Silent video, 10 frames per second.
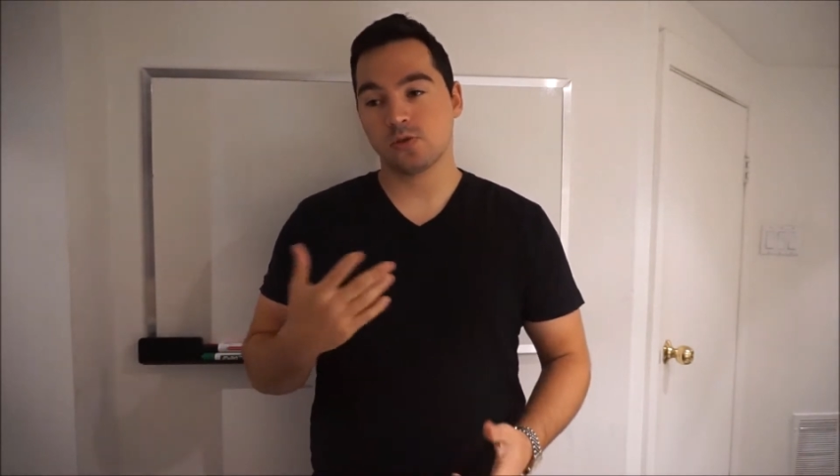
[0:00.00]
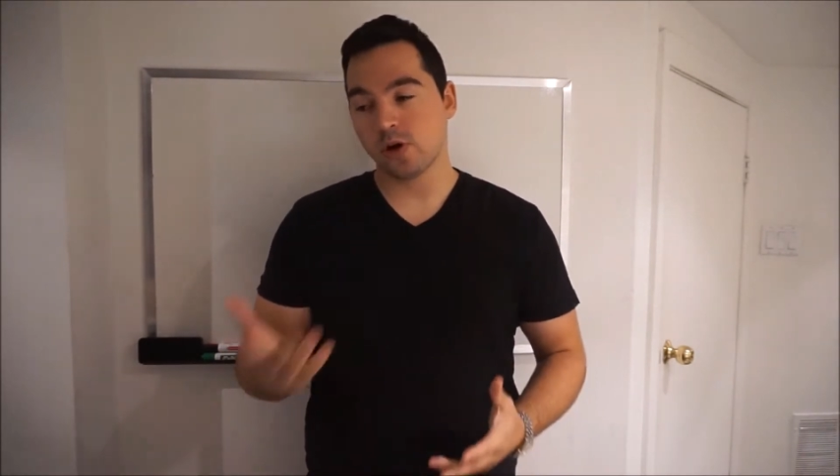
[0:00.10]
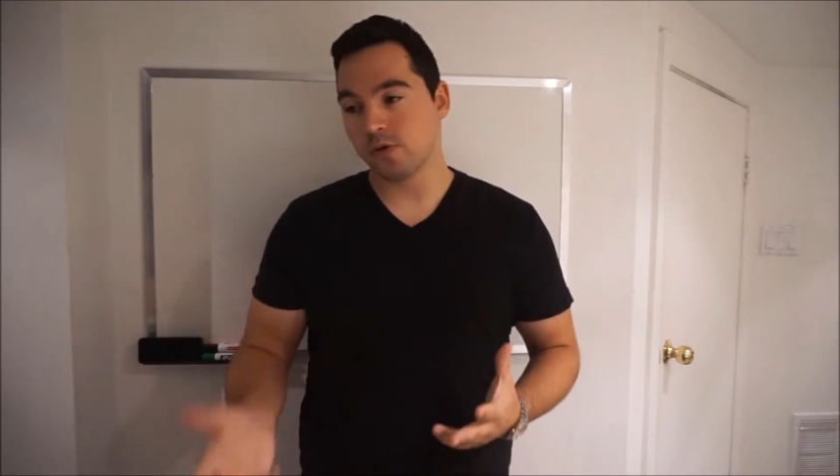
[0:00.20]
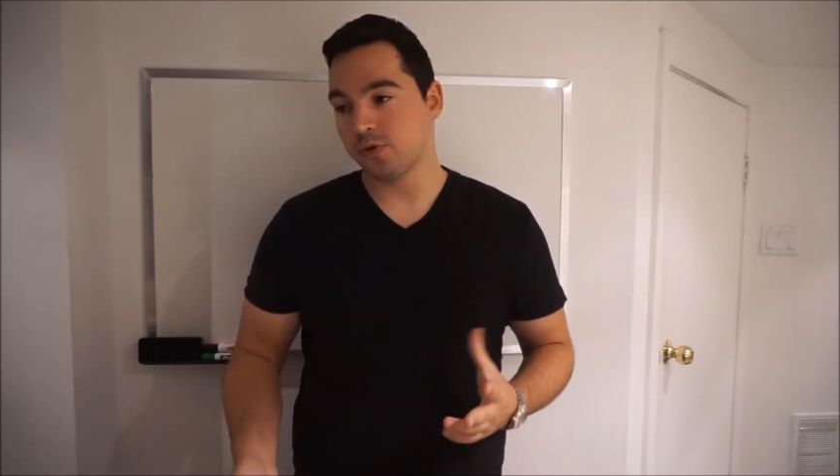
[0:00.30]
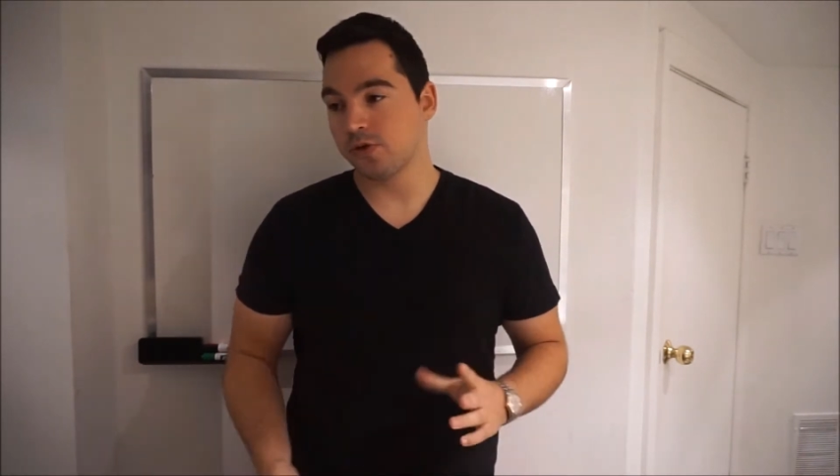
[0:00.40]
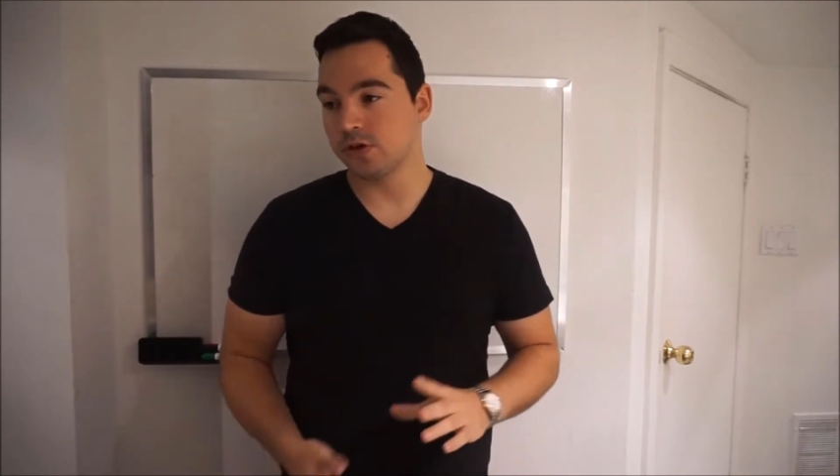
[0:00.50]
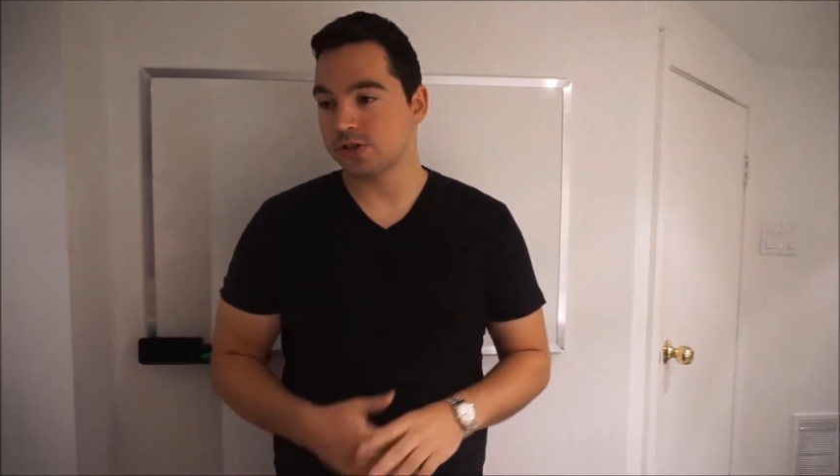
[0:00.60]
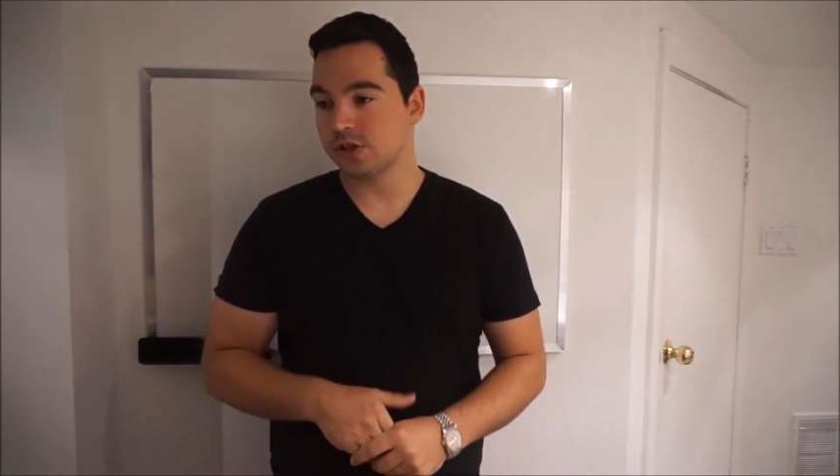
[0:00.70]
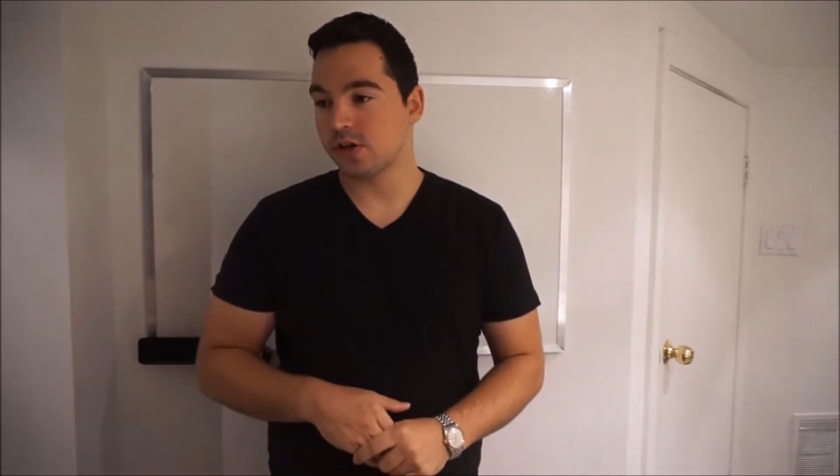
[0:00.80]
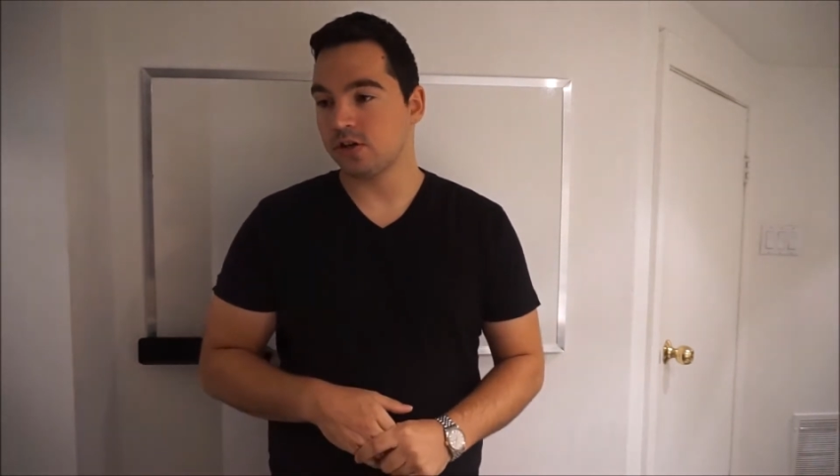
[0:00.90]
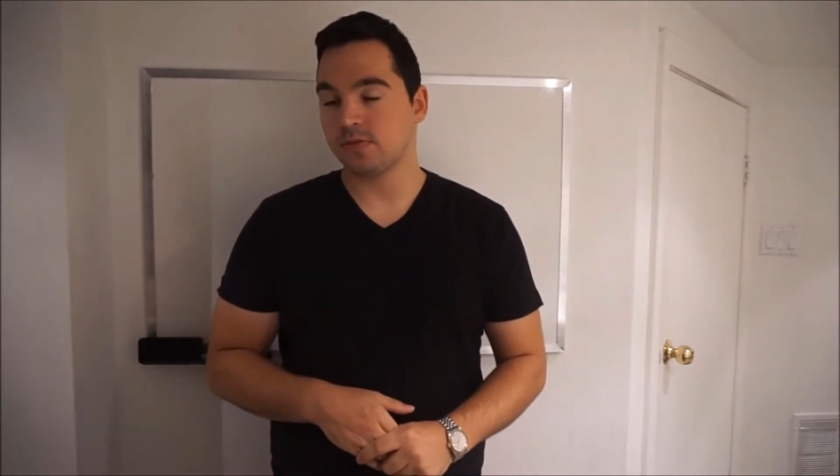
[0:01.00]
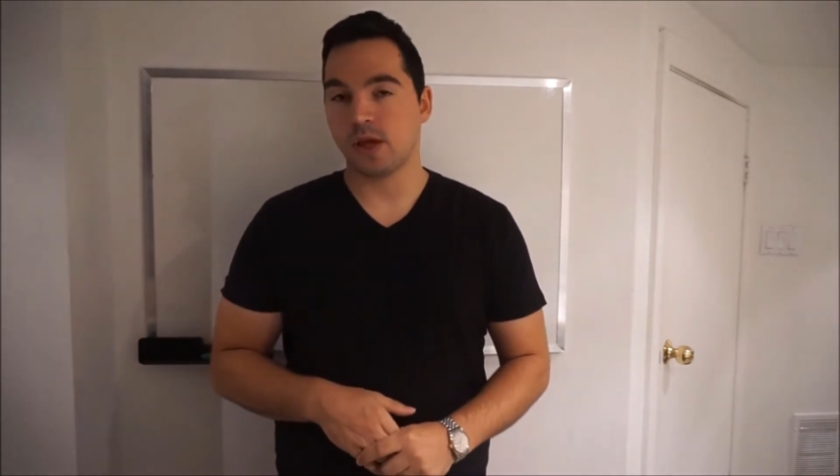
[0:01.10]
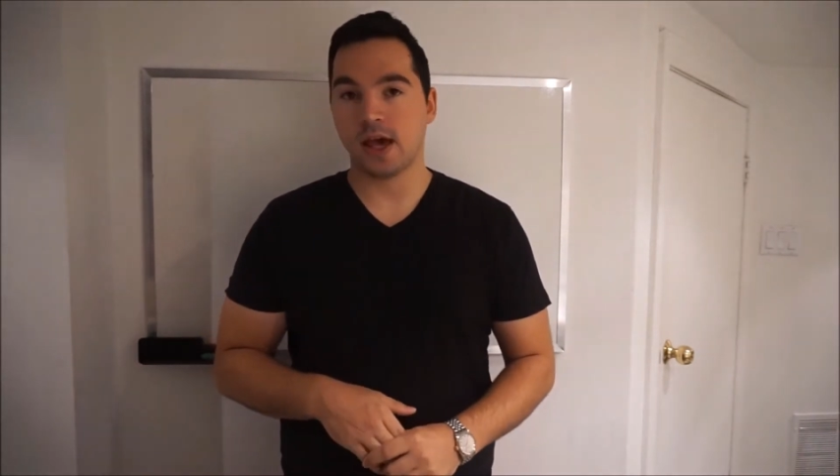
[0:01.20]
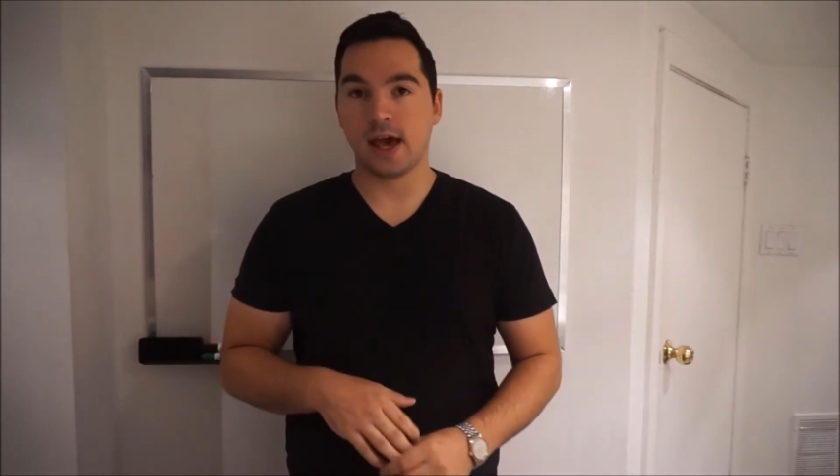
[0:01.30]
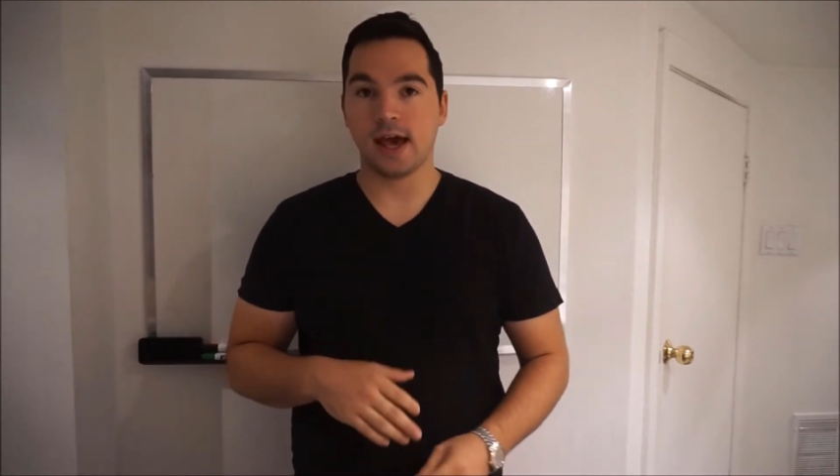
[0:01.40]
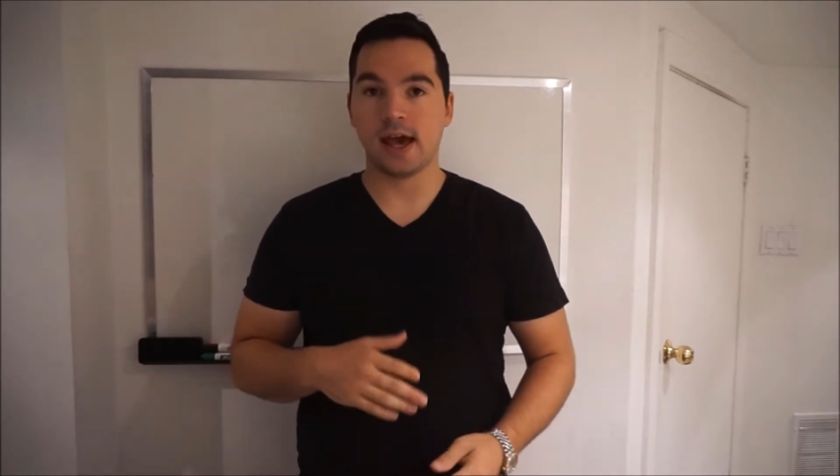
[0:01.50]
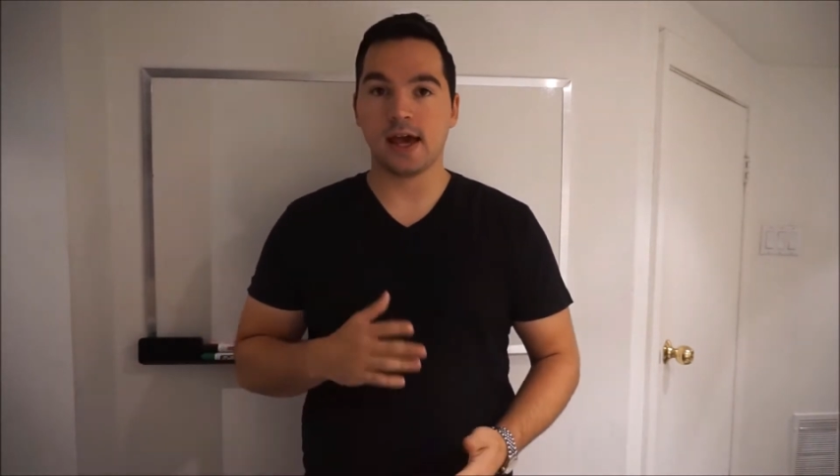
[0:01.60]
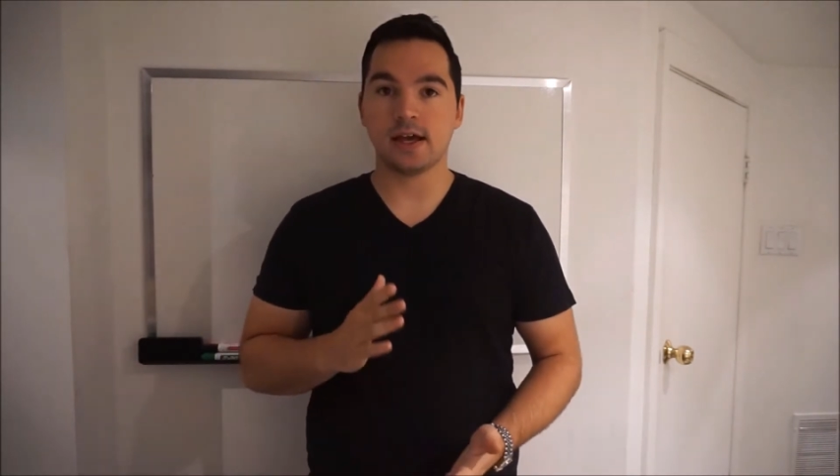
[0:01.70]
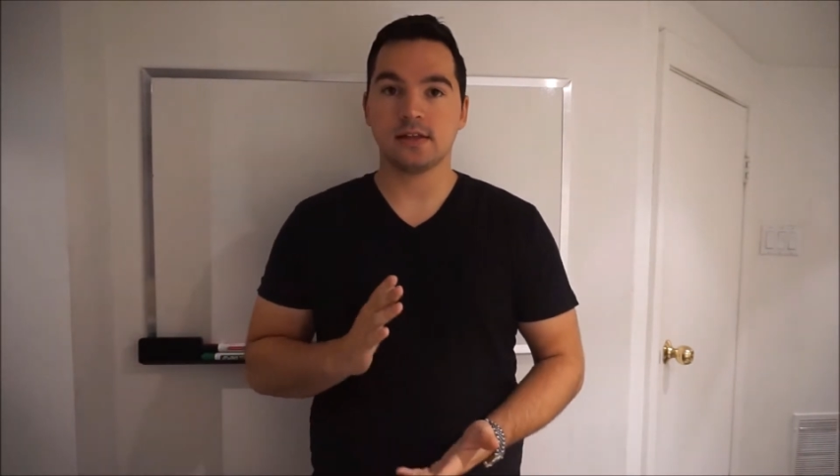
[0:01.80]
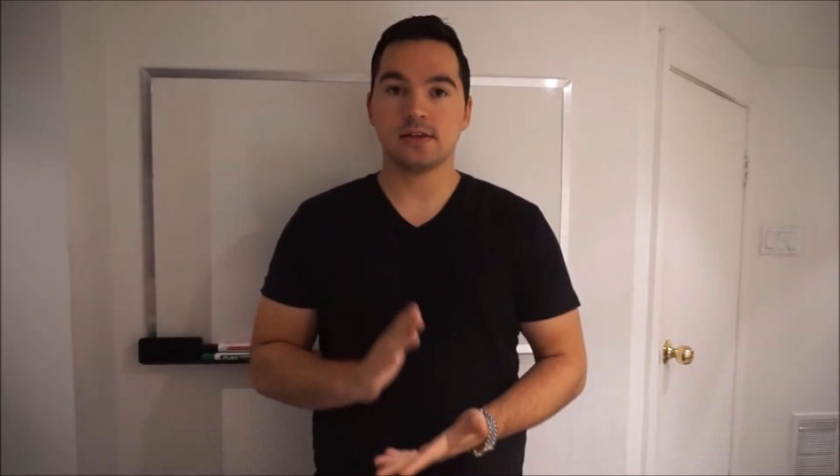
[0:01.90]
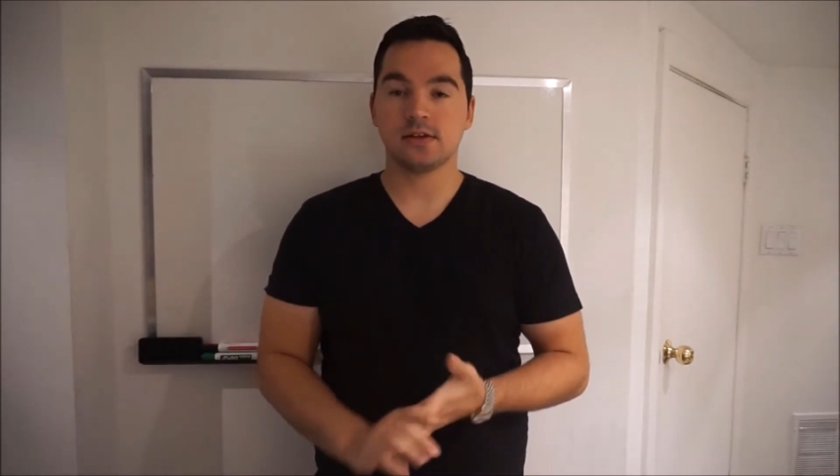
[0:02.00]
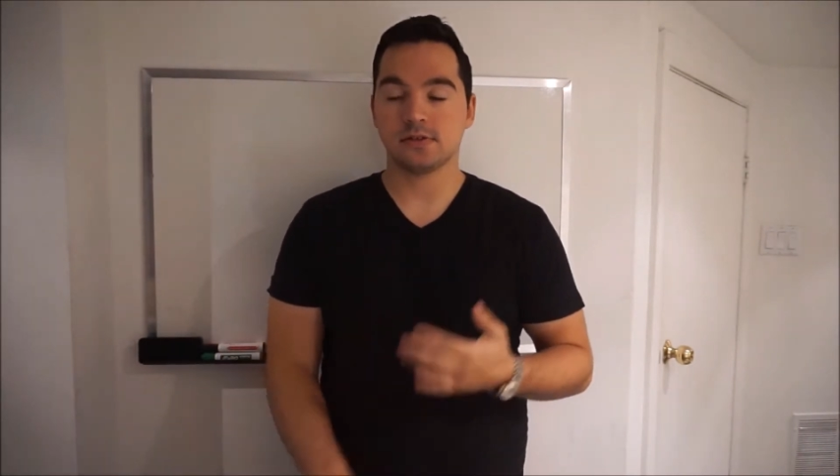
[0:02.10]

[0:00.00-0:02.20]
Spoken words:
quite a few years ago, and